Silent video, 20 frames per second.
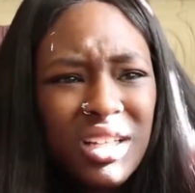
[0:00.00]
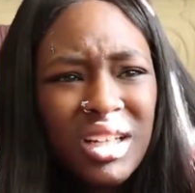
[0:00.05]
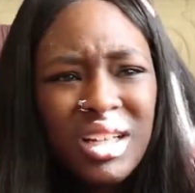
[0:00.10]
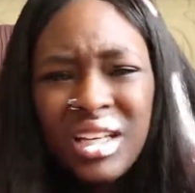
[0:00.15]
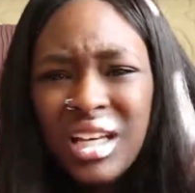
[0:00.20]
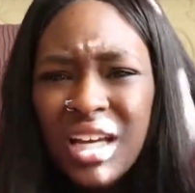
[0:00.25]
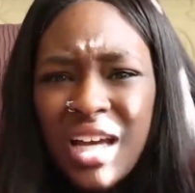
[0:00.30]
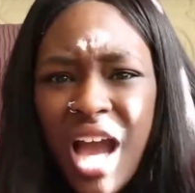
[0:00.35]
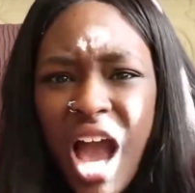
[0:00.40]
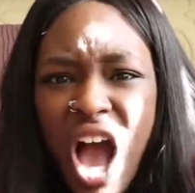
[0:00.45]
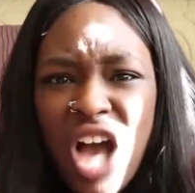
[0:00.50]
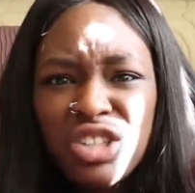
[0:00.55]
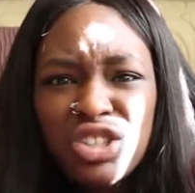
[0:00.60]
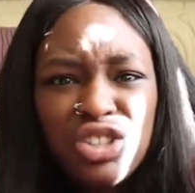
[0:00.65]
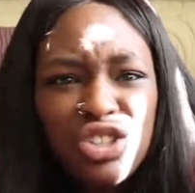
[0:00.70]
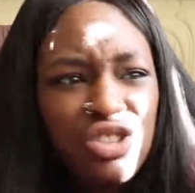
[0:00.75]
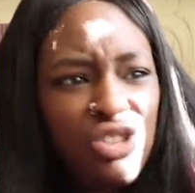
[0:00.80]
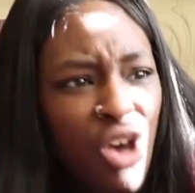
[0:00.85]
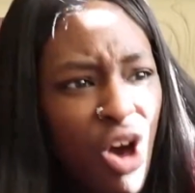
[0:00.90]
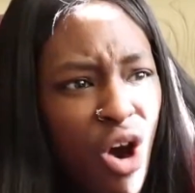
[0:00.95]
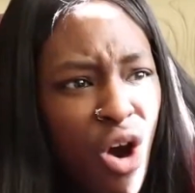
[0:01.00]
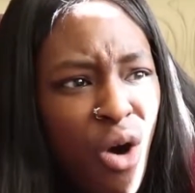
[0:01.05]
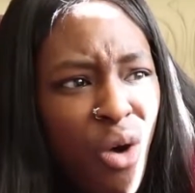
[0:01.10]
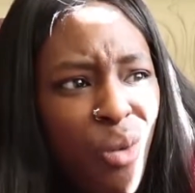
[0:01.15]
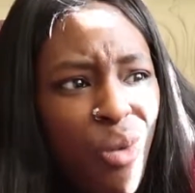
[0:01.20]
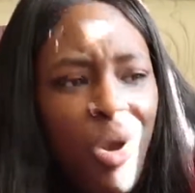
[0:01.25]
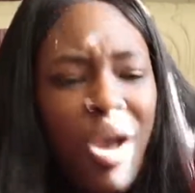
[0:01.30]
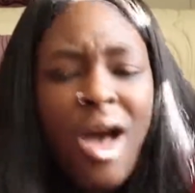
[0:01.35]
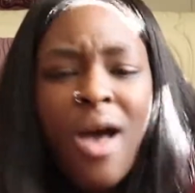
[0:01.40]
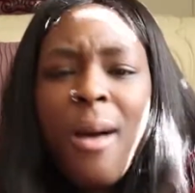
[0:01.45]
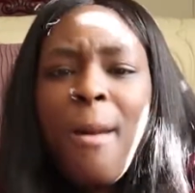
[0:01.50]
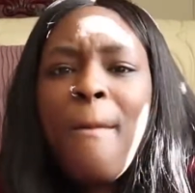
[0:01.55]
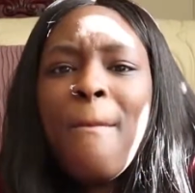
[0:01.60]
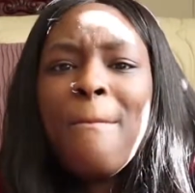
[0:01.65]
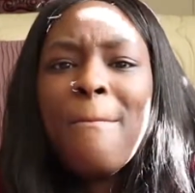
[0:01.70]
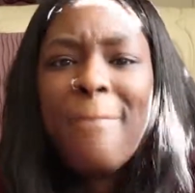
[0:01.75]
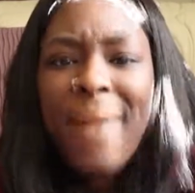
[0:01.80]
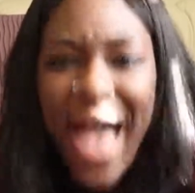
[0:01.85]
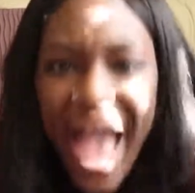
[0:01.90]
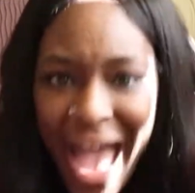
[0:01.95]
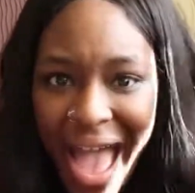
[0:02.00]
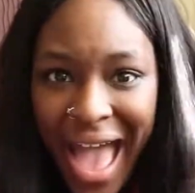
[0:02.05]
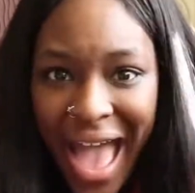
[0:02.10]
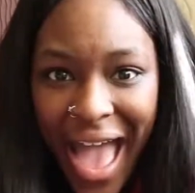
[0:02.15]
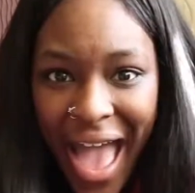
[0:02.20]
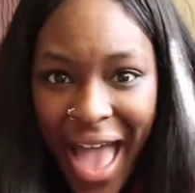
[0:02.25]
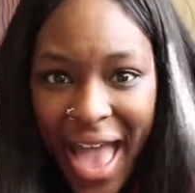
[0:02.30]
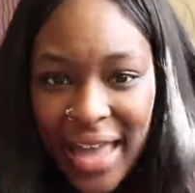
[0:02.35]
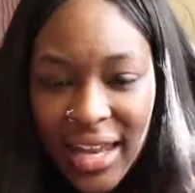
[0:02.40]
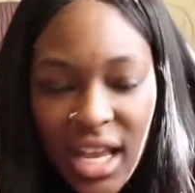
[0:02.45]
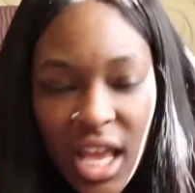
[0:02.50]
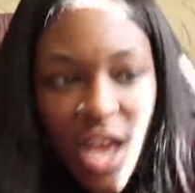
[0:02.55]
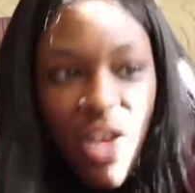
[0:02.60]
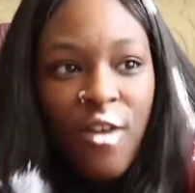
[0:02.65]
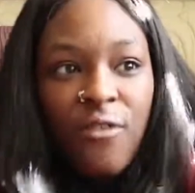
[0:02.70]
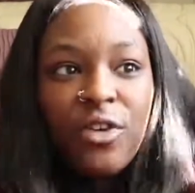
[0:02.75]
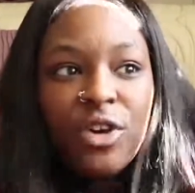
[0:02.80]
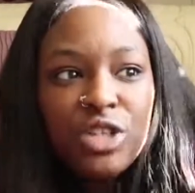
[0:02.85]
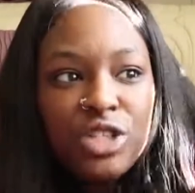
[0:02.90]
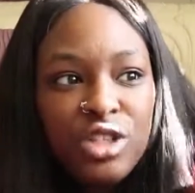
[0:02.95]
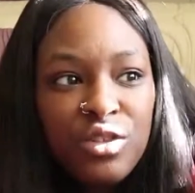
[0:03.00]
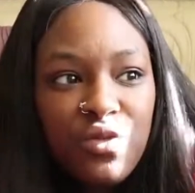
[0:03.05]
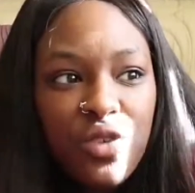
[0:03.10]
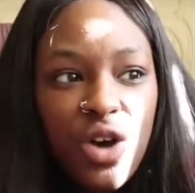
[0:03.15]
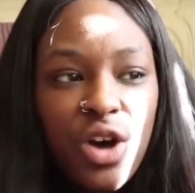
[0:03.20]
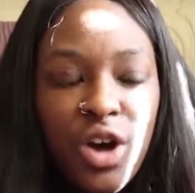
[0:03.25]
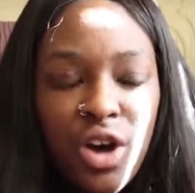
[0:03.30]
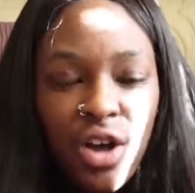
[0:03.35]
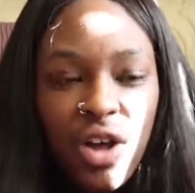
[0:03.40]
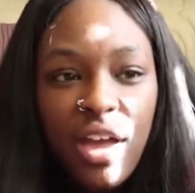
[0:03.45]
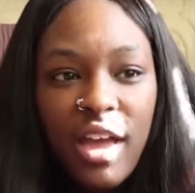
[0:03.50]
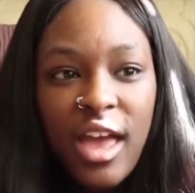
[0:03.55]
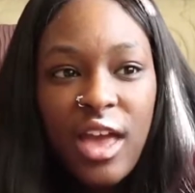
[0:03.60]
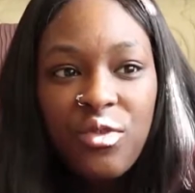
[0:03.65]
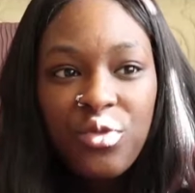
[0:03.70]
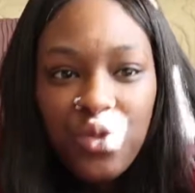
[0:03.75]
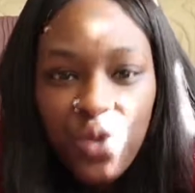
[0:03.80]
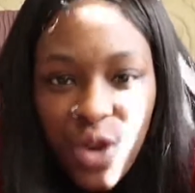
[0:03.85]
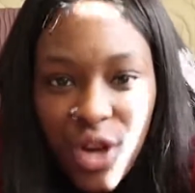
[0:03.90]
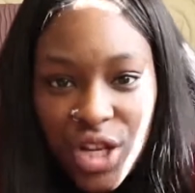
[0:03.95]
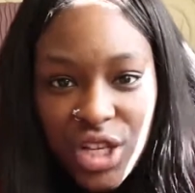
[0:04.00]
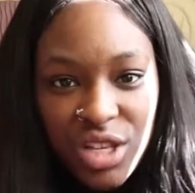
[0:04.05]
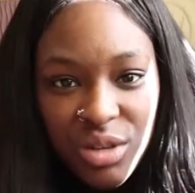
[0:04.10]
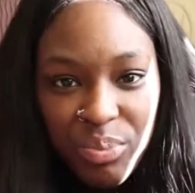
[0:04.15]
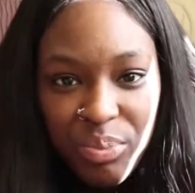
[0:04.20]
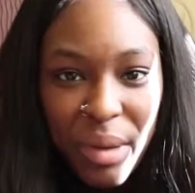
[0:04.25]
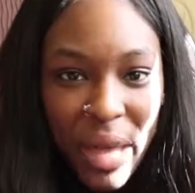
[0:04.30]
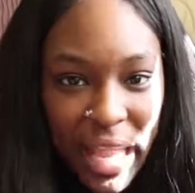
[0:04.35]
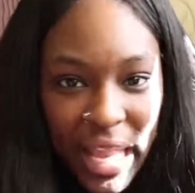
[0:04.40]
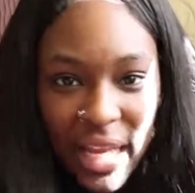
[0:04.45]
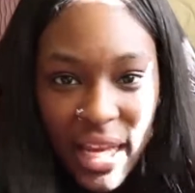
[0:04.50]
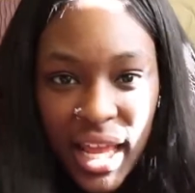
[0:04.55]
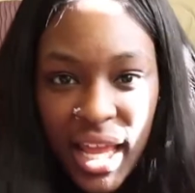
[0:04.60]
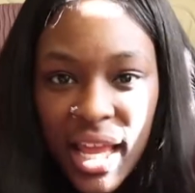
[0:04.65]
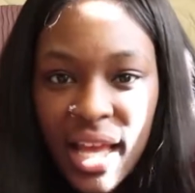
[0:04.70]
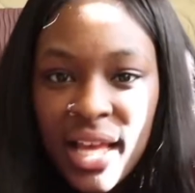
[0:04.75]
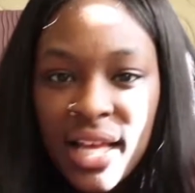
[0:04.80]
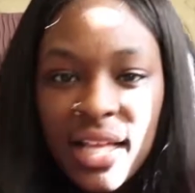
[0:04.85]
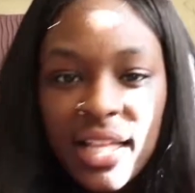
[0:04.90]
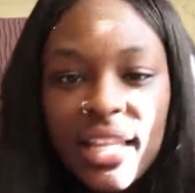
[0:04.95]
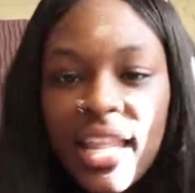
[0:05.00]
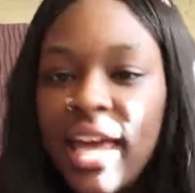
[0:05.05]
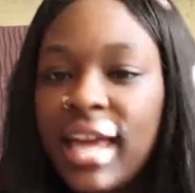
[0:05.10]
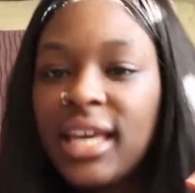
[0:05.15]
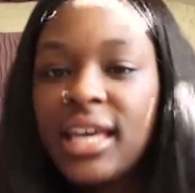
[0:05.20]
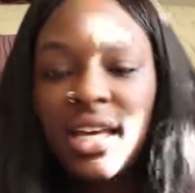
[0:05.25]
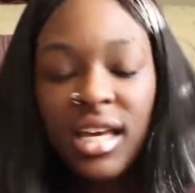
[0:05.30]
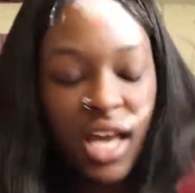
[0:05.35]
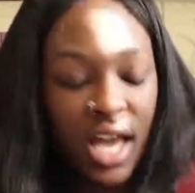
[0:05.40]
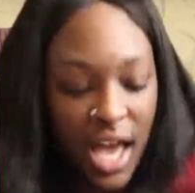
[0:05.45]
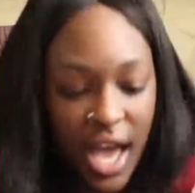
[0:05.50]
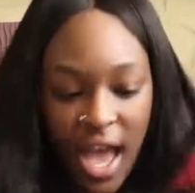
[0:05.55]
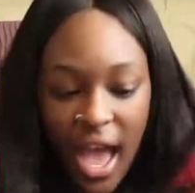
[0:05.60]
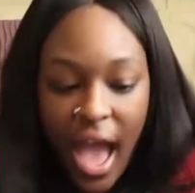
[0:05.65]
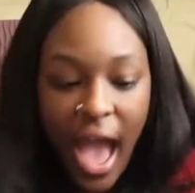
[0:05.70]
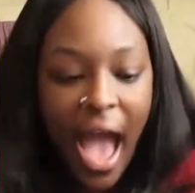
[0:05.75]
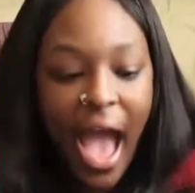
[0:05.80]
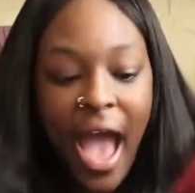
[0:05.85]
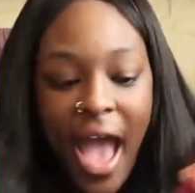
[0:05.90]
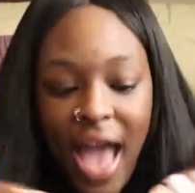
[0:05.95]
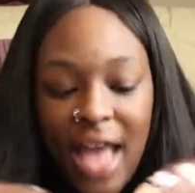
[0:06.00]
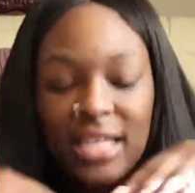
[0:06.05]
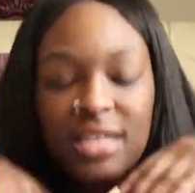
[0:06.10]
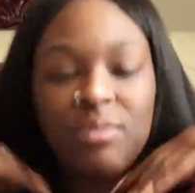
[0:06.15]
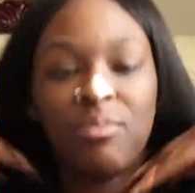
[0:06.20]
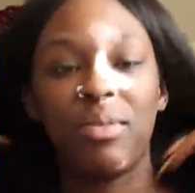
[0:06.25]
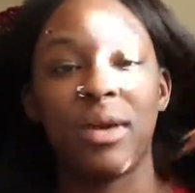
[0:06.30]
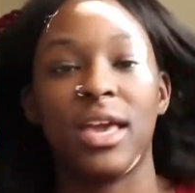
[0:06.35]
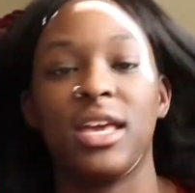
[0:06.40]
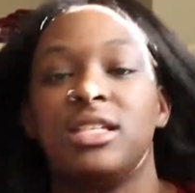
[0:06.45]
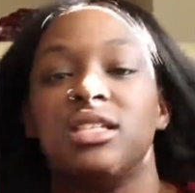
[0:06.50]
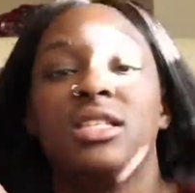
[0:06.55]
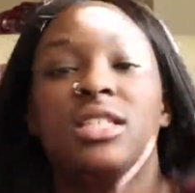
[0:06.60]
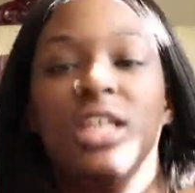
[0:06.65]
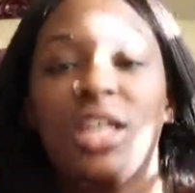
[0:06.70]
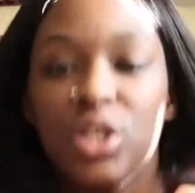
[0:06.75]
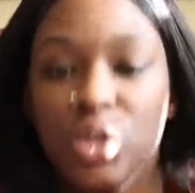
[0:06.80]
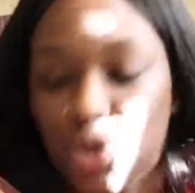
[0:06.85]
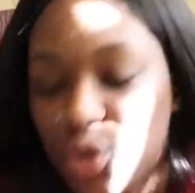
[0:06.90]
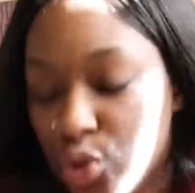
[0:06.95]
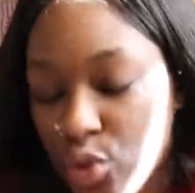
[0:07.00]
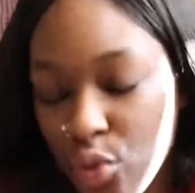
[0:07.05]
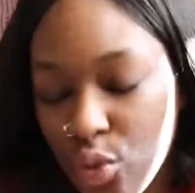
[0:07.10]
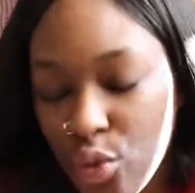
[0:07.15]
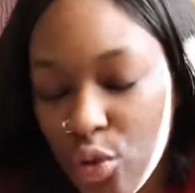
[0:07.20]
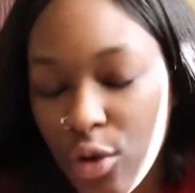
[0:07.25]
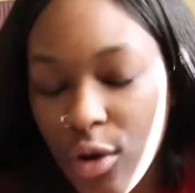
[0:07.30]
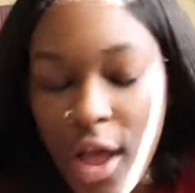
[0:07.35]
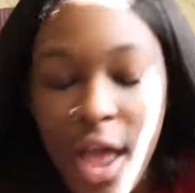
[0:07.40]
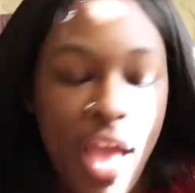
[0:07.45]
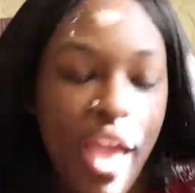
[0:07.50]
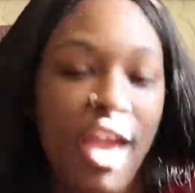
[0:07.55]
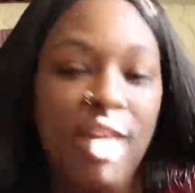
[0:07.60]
He got so mad. First of all, if we're debating, like, I had debates in school.